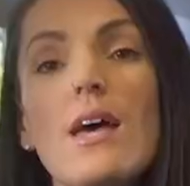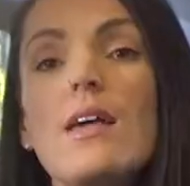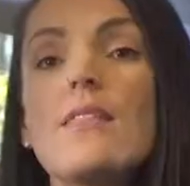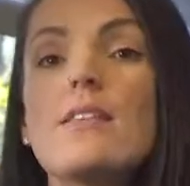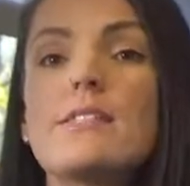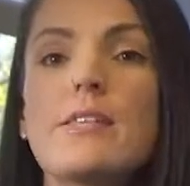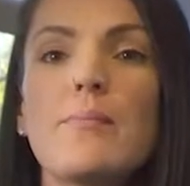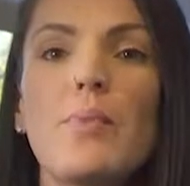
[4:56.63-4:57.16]
The
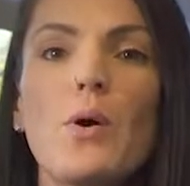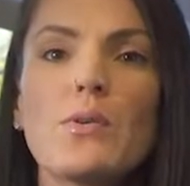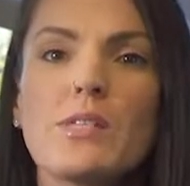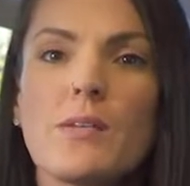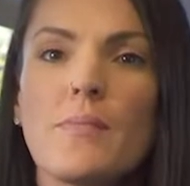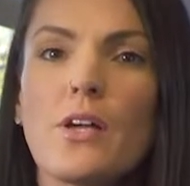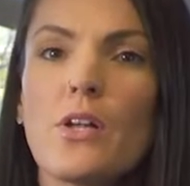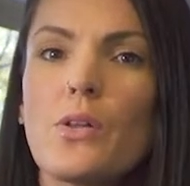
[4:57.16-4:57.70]

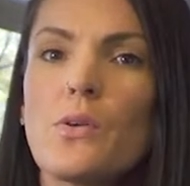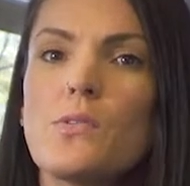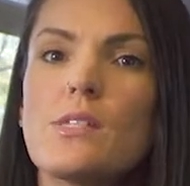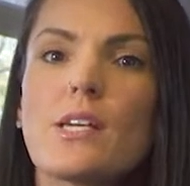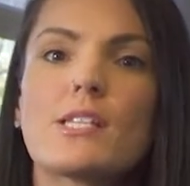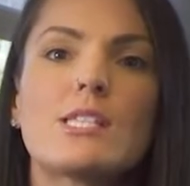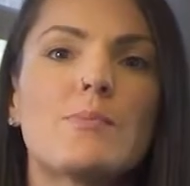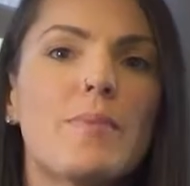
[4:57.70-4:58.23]
symposium includes
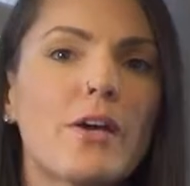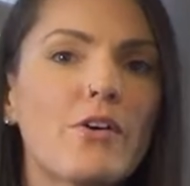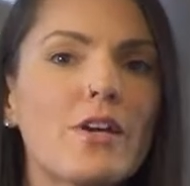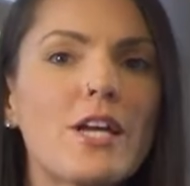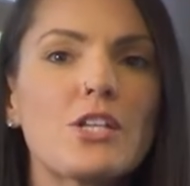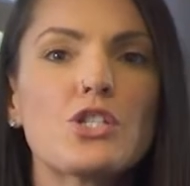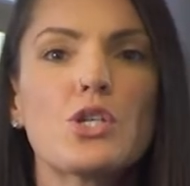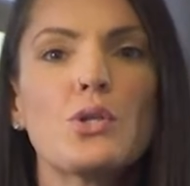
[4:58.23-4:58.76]

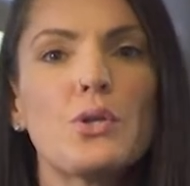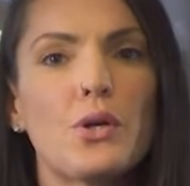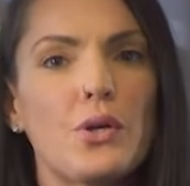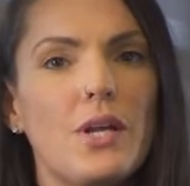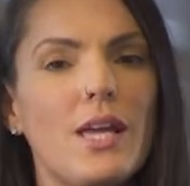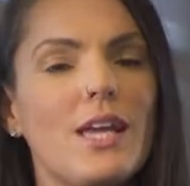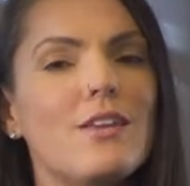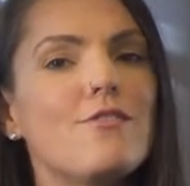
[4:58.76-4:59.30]
experiential
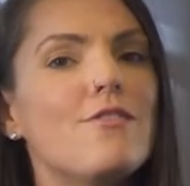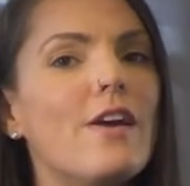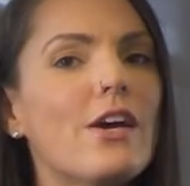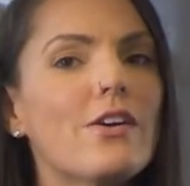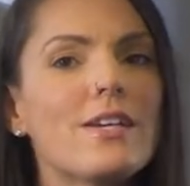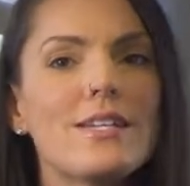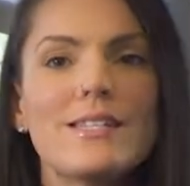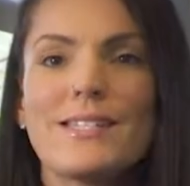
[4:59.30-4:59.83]
learning in
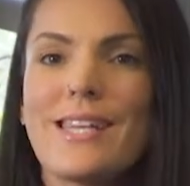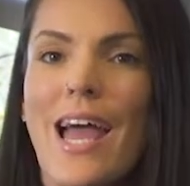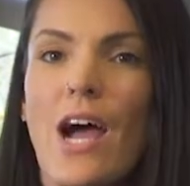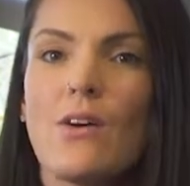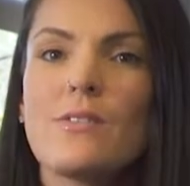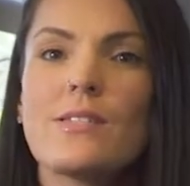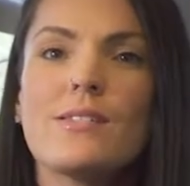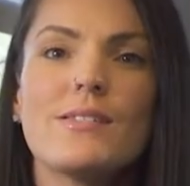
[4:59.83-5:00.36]
various
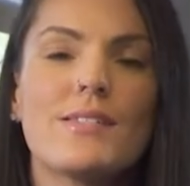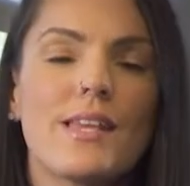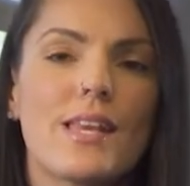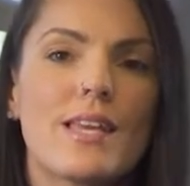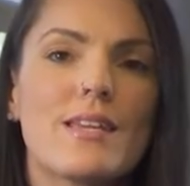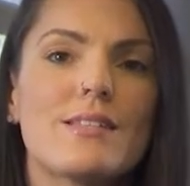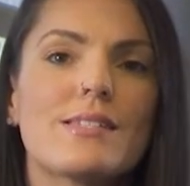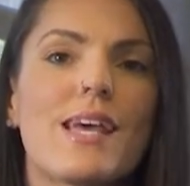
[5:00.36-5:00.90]
towns and
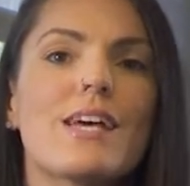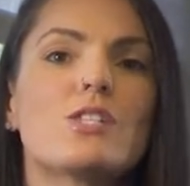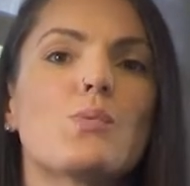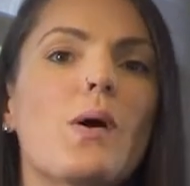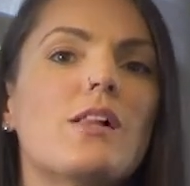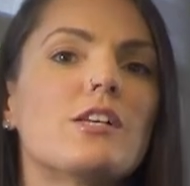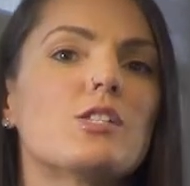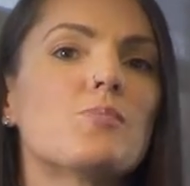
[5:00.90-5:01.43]
cities, as
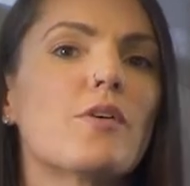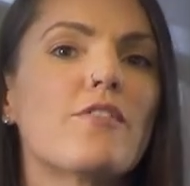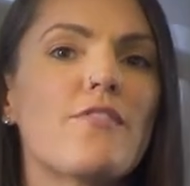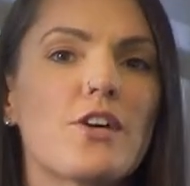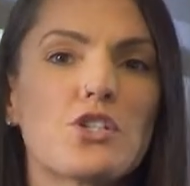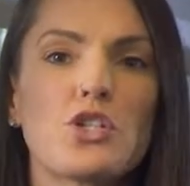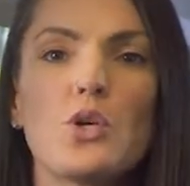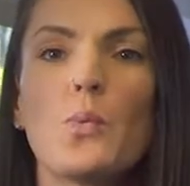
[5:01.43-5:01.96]
well as
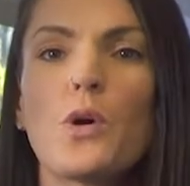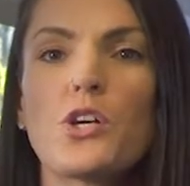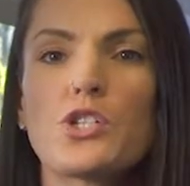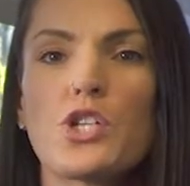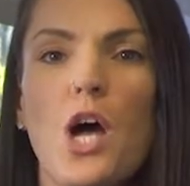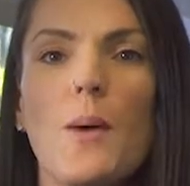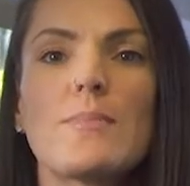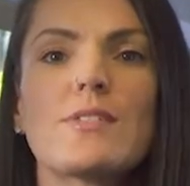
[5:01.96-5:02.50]
professional
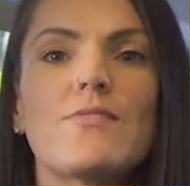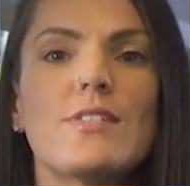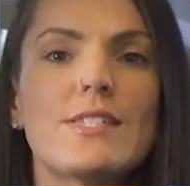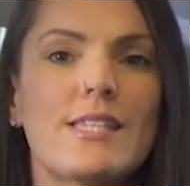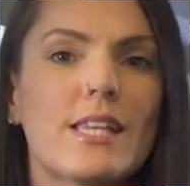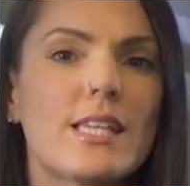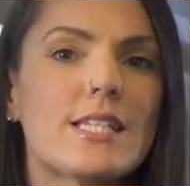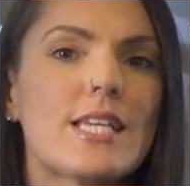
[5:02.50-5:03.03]
workshops
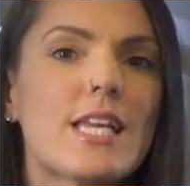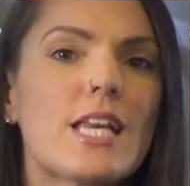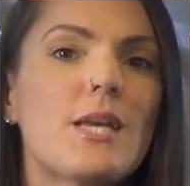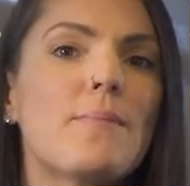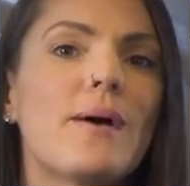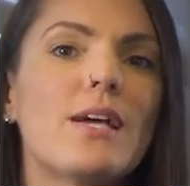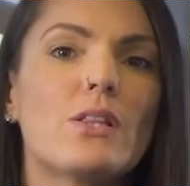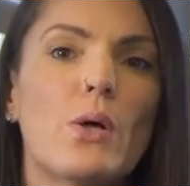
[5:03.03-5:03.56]
facilitated
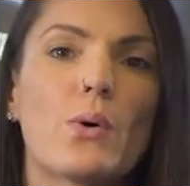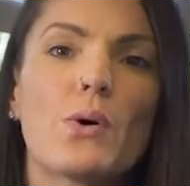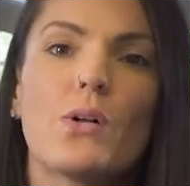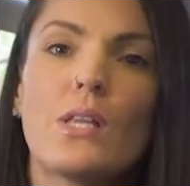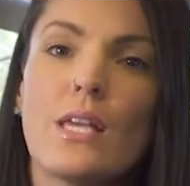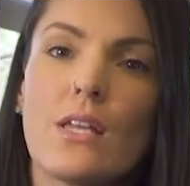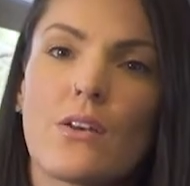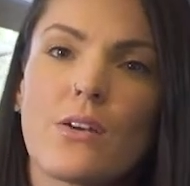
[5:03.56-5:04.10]
by local
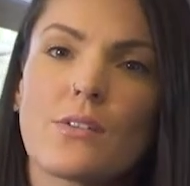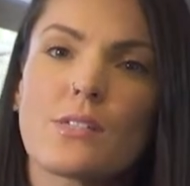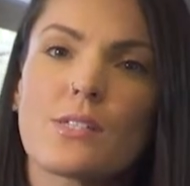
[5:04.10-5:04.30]
leaders.